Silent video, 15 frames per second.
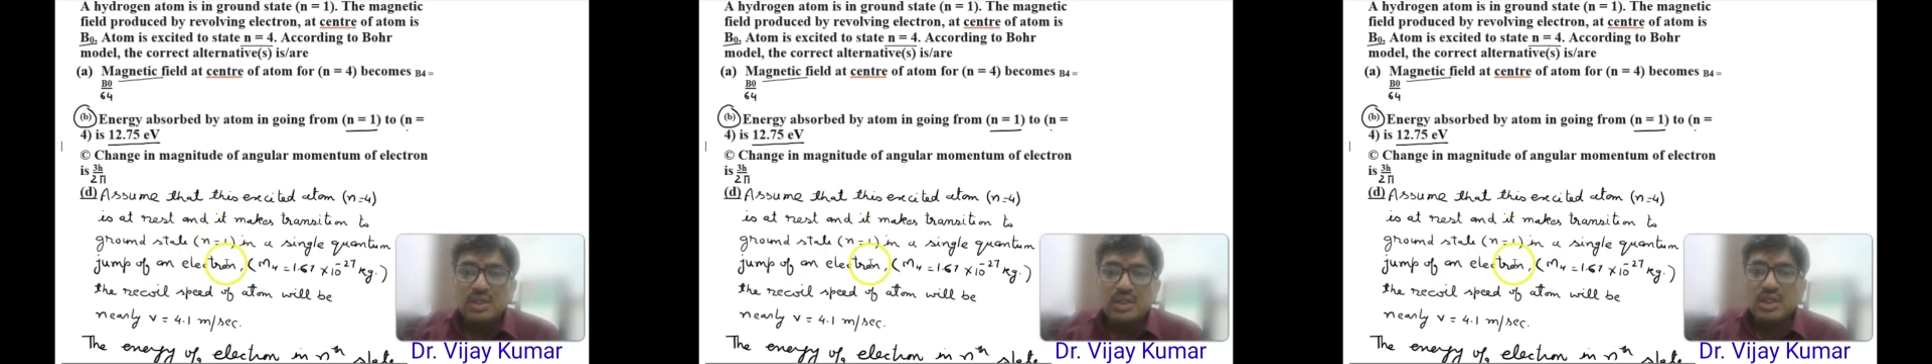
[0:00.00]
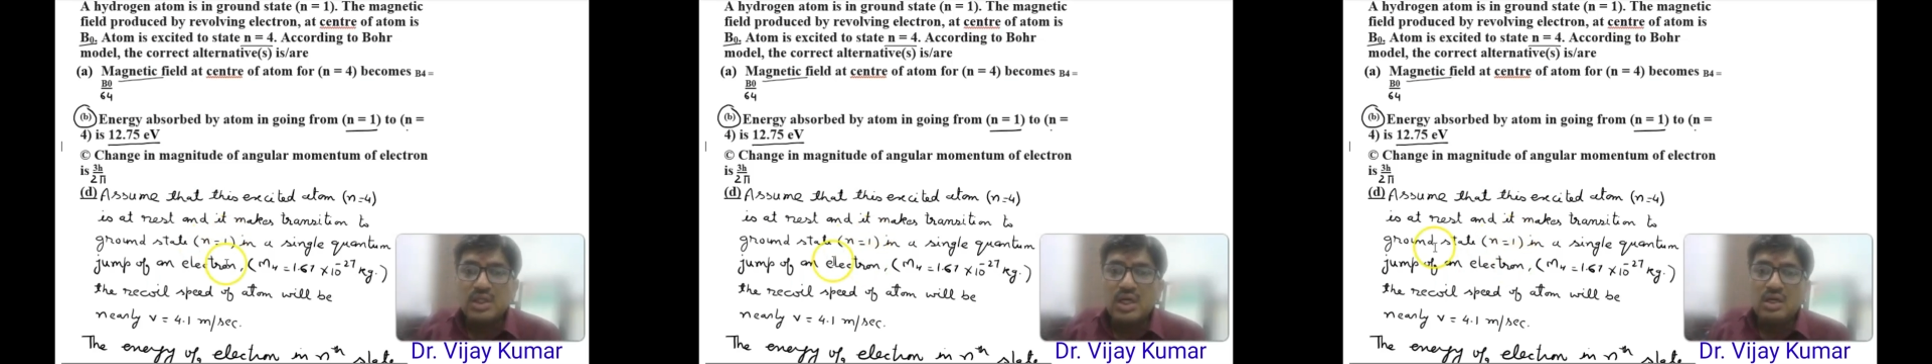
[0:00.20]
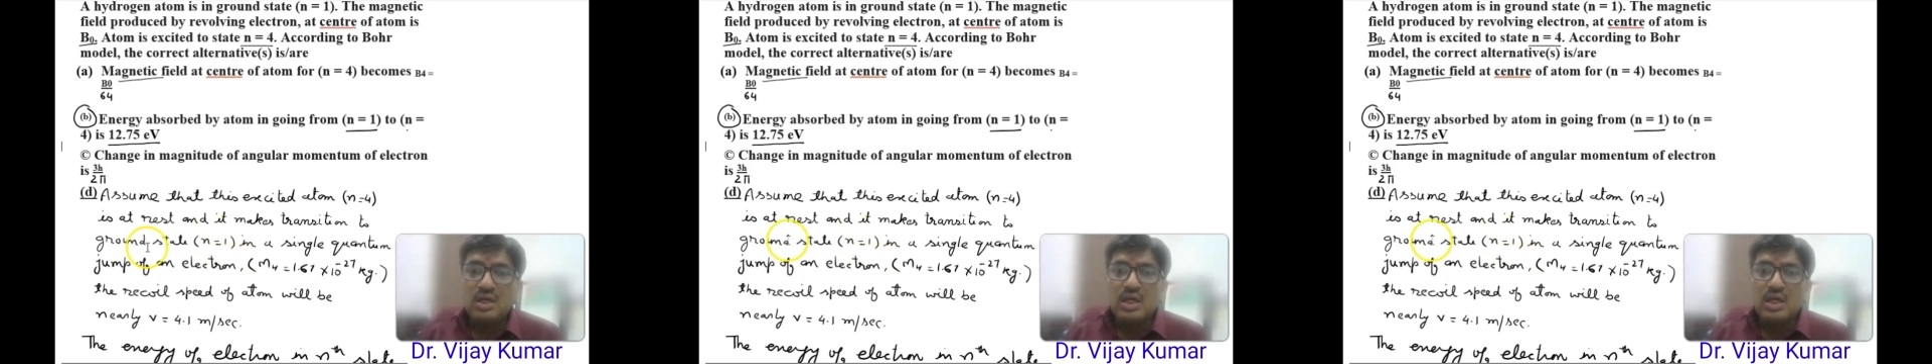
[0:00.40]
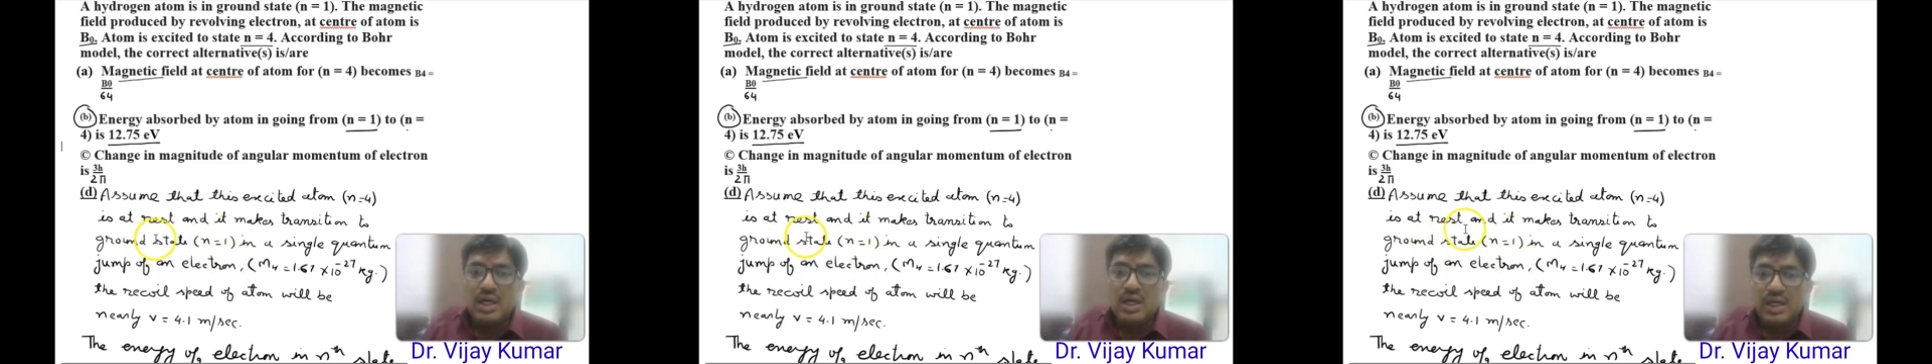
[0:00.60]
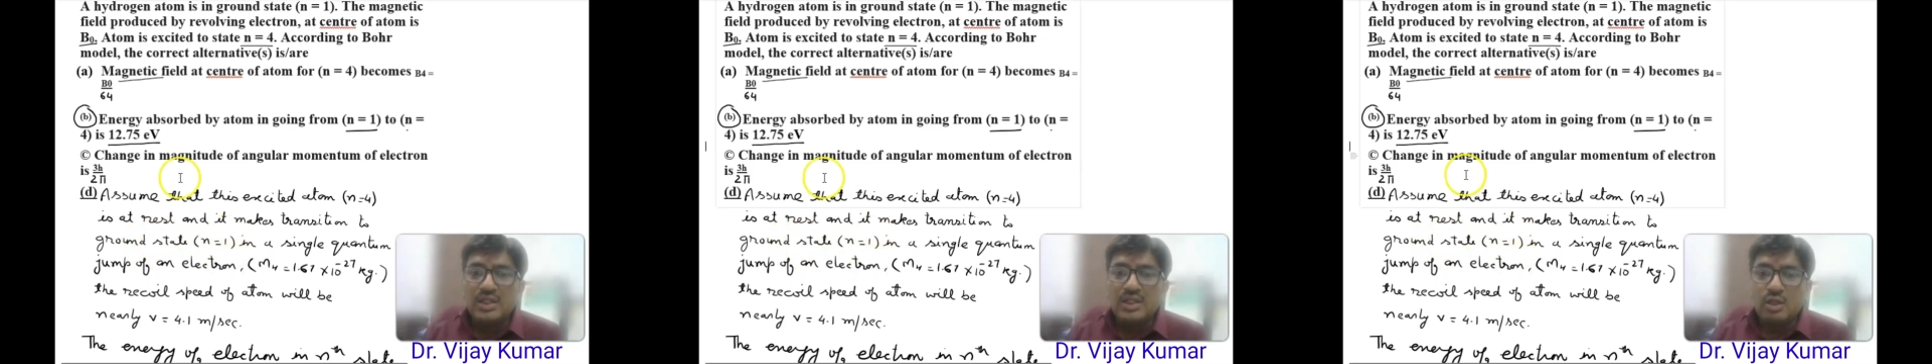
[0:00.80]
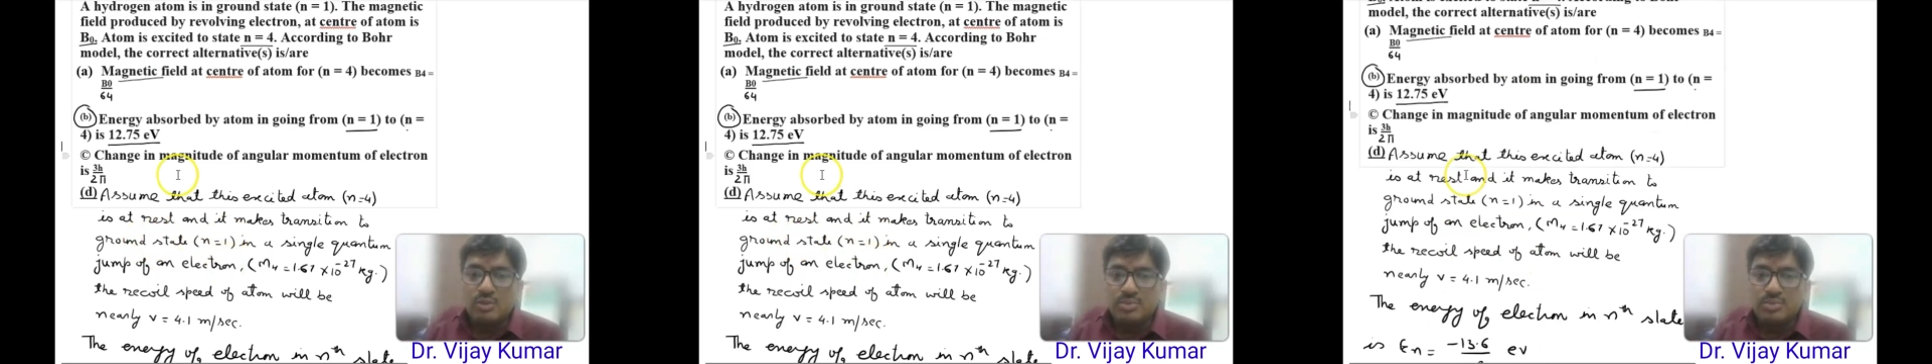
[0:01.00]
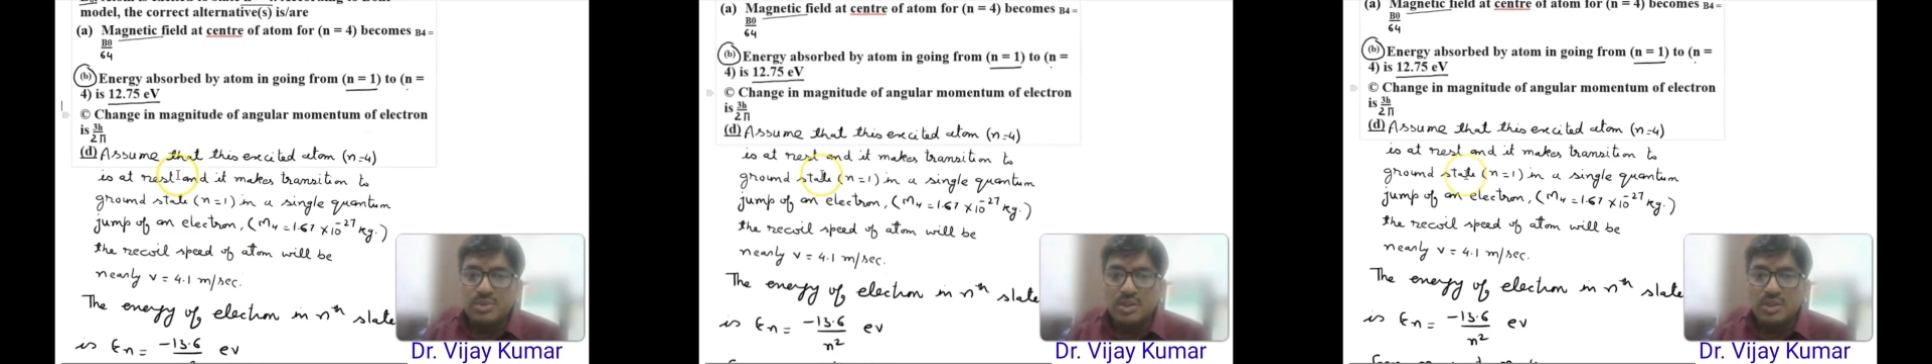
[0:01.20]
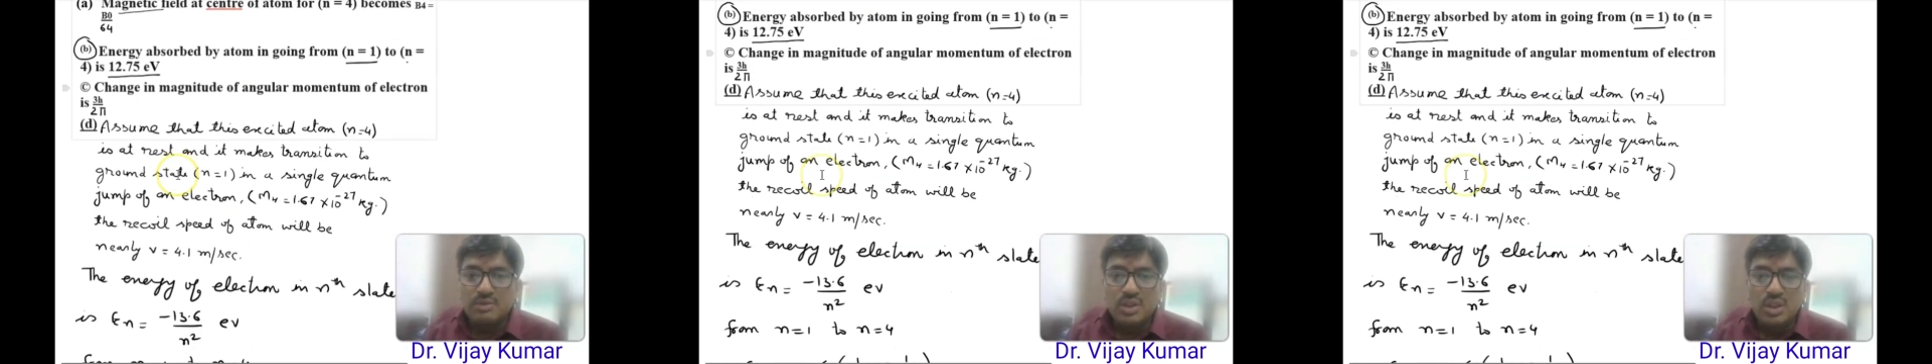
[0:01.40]
the another
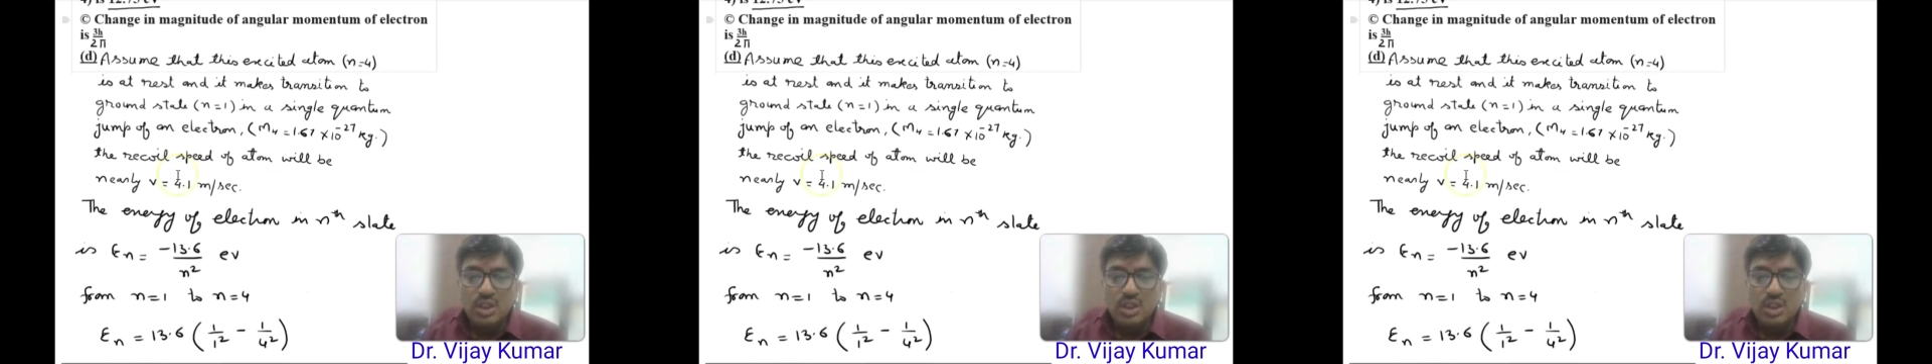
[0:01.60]
option.